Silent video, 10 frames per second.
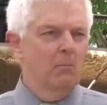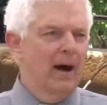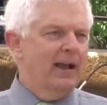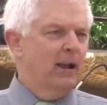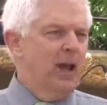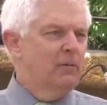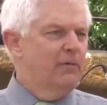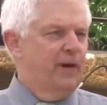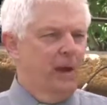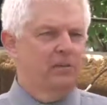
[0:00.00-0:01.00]
My claim to
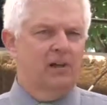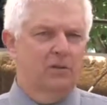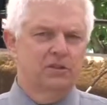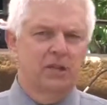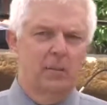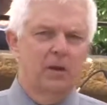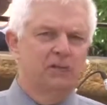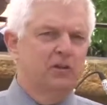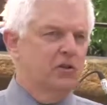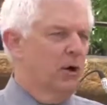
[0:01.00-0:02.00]
fame is I was dumb
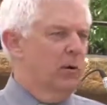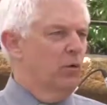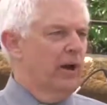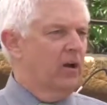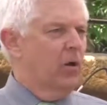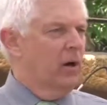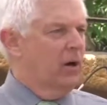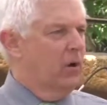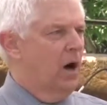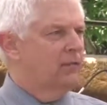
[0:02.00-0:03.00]
enough to join the Marine Corps
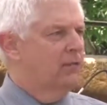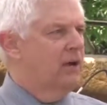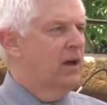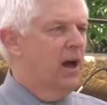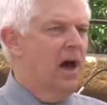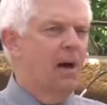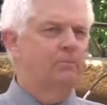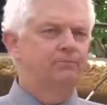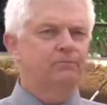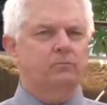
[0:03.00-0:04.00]
and go off to Vietnam.